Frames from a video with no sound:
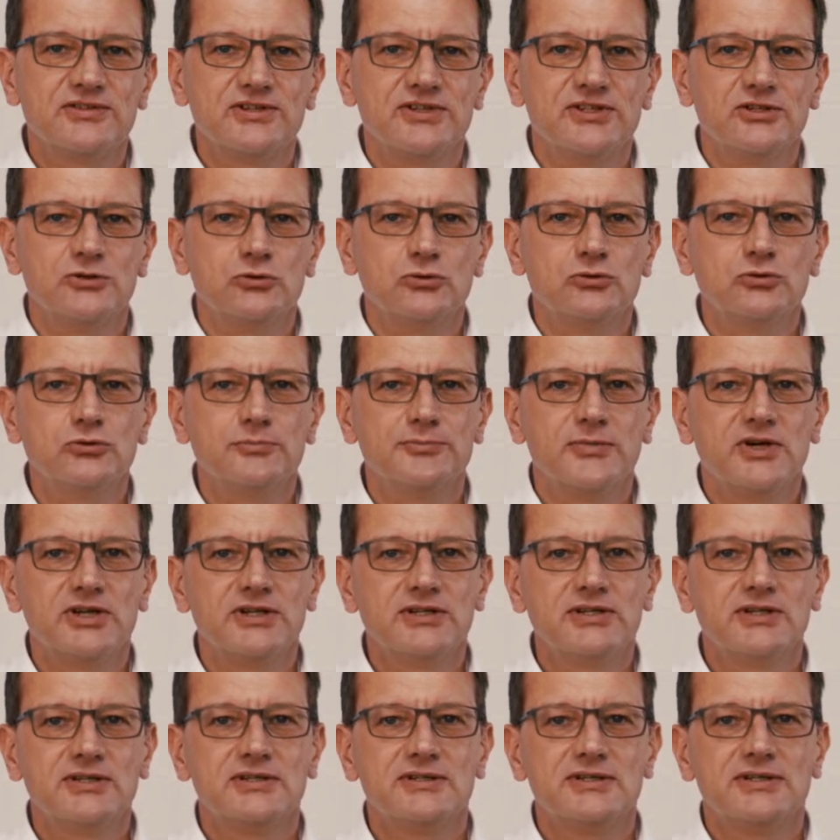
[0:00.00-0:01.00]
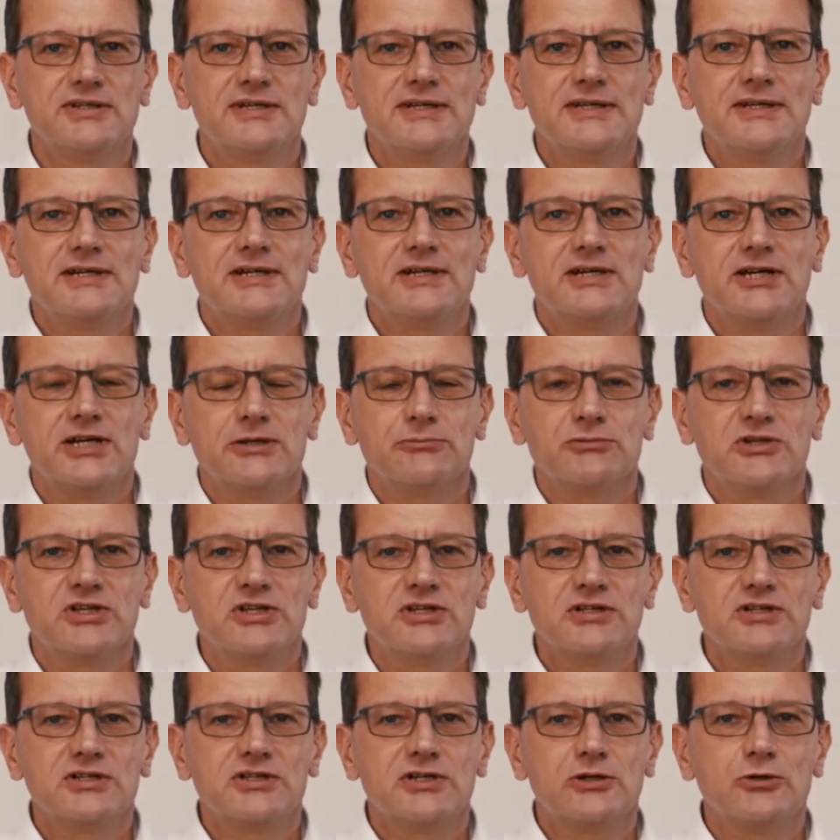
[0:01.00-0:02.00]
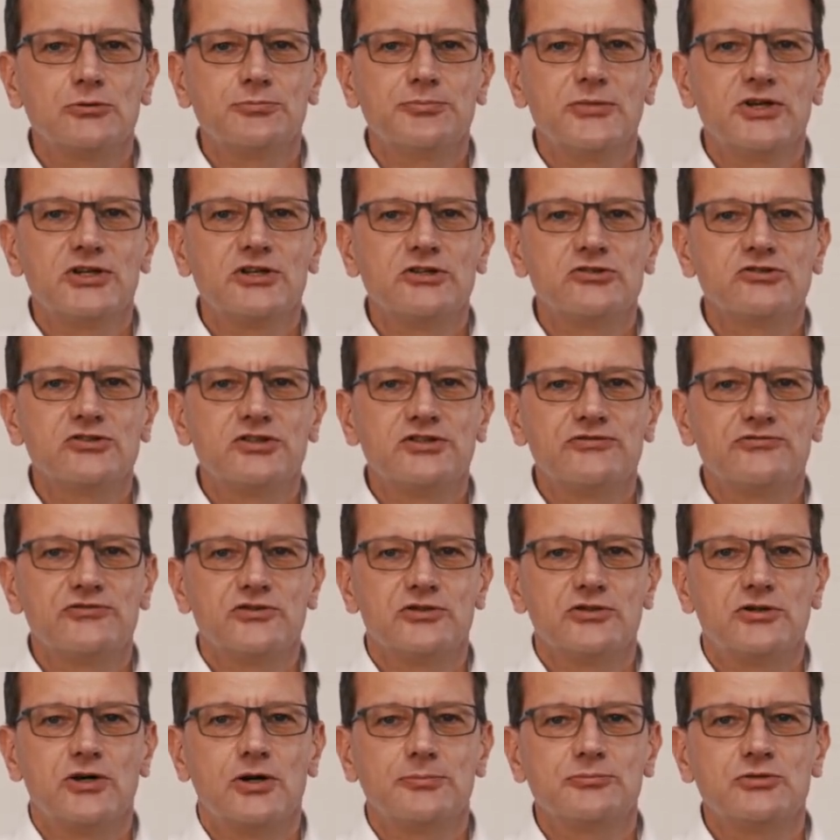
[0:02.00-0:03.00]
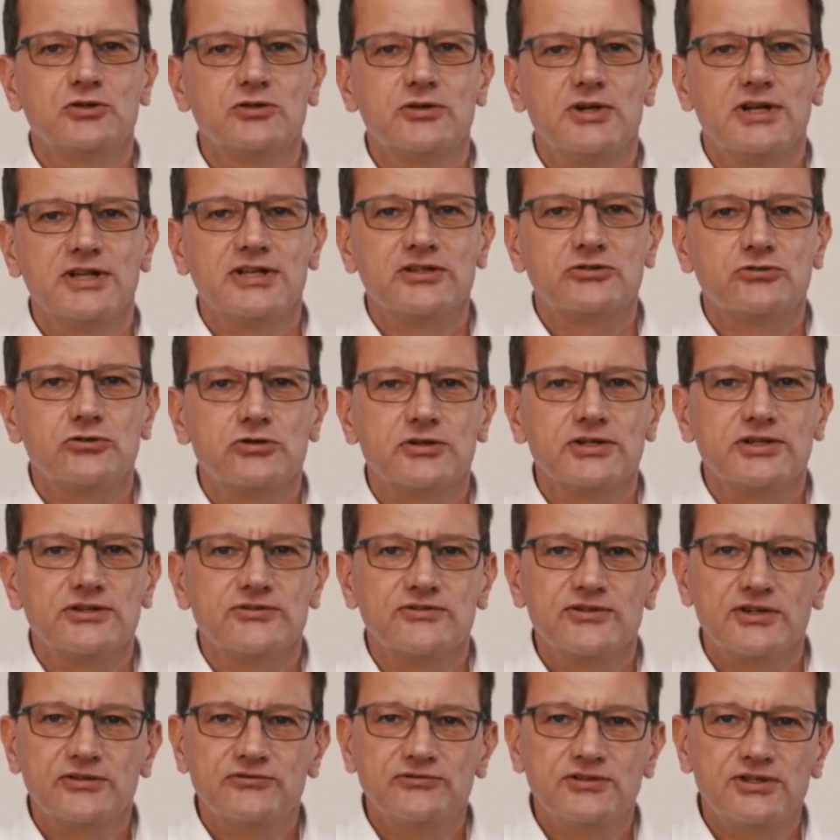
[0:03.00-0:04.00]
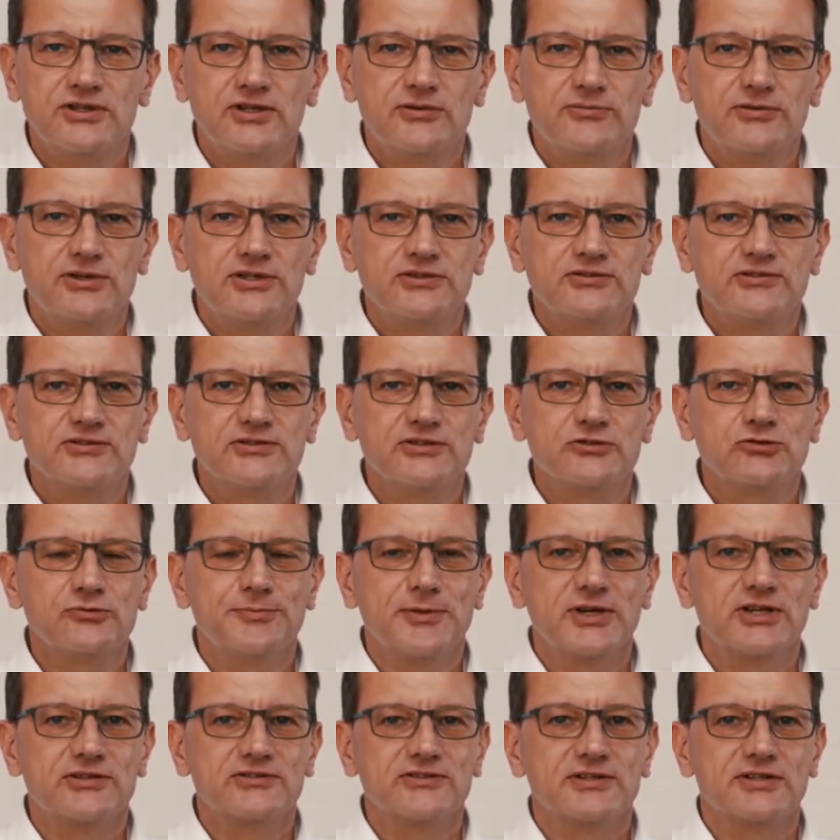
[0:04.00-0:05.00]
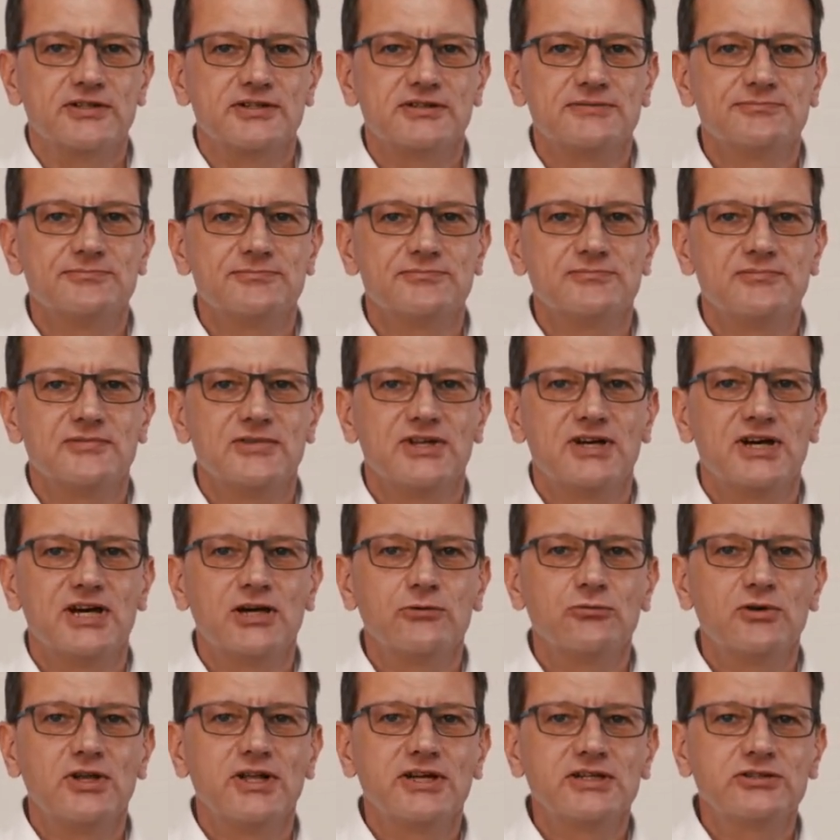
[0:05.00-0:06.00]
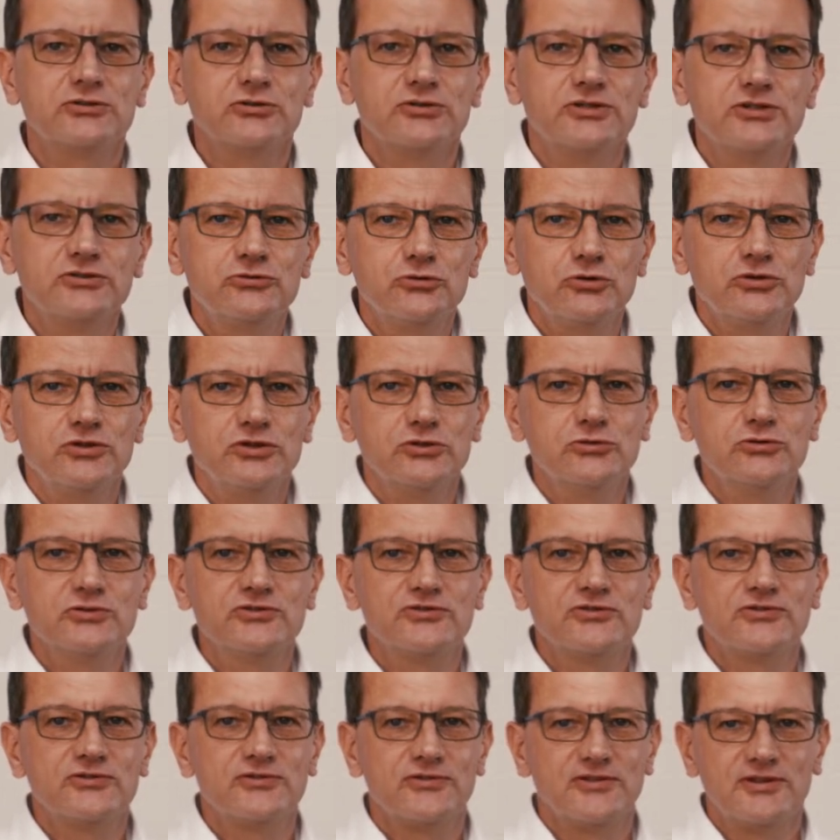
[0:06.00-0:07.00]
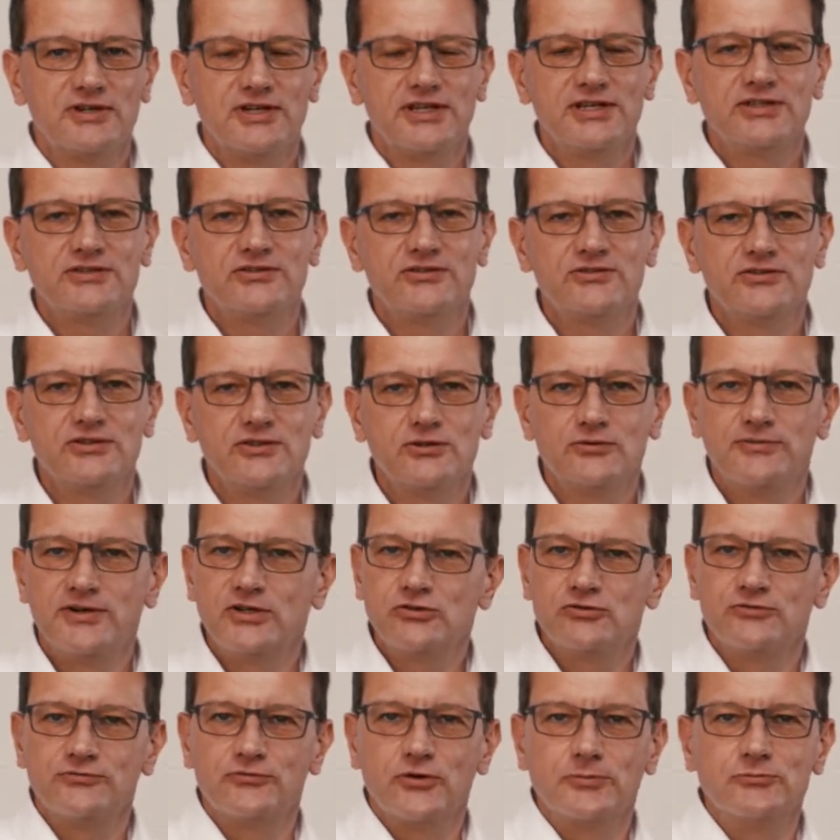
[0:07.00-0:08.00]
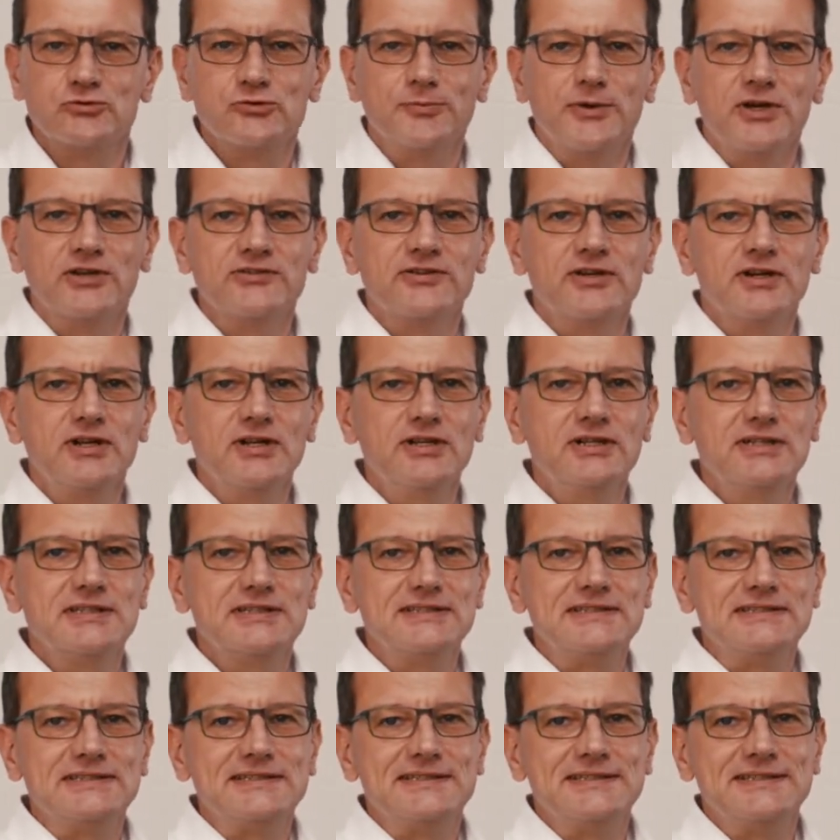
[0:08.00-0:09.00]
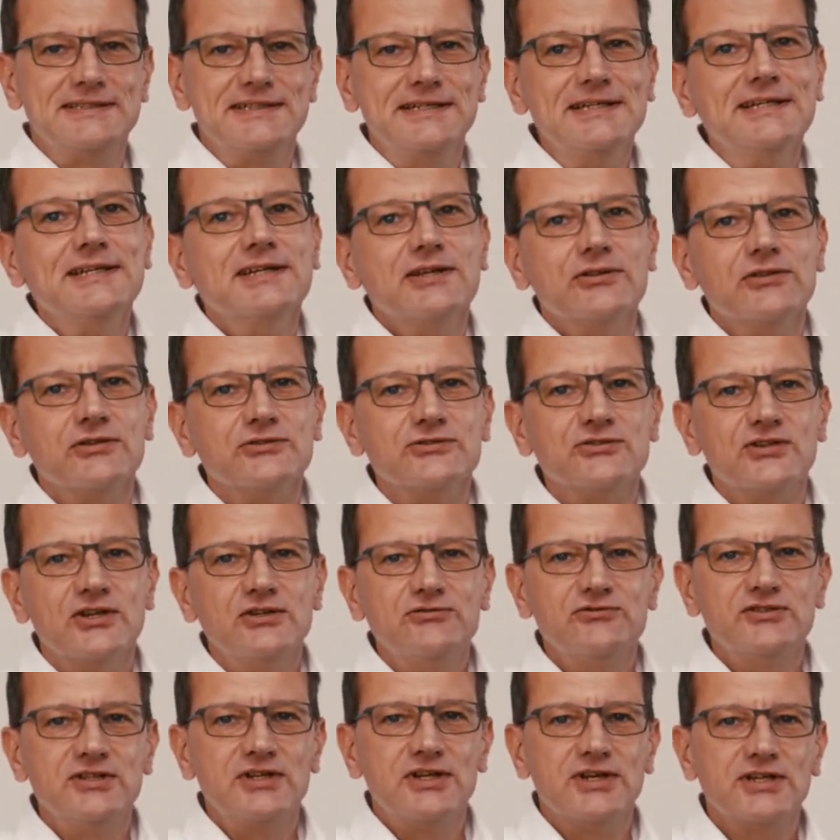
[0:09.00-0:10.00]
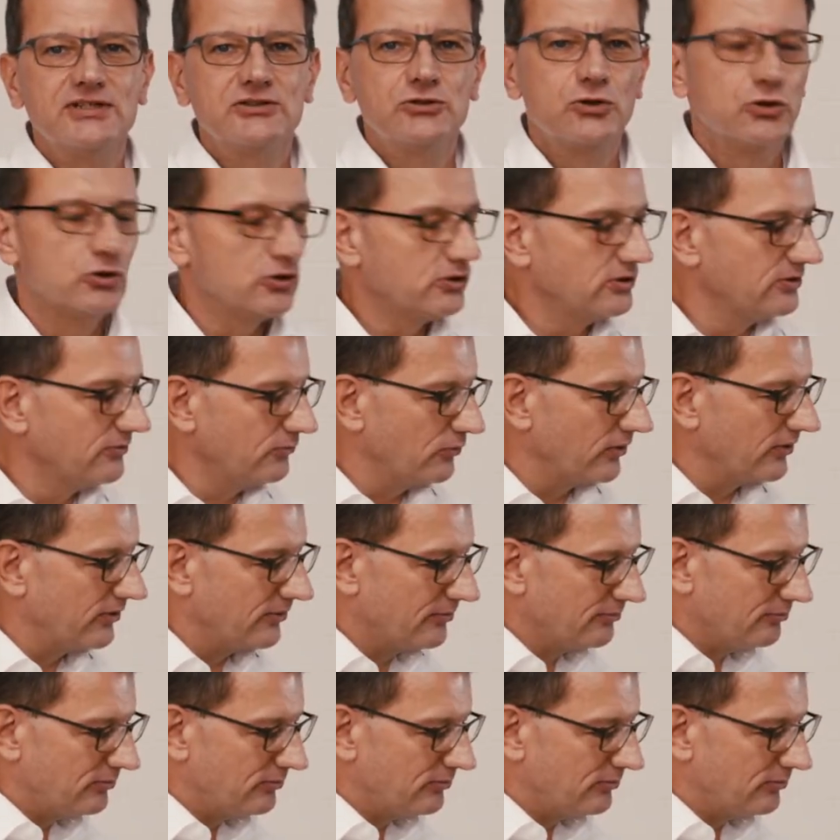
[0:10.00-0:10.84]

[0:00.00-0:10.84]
Guido Gutmann. I'm Key Account Manager for Optoelectronic Safety Devices at Schmersal. I would like to introduce the latest innovation from Schmersal, the safety light curtain with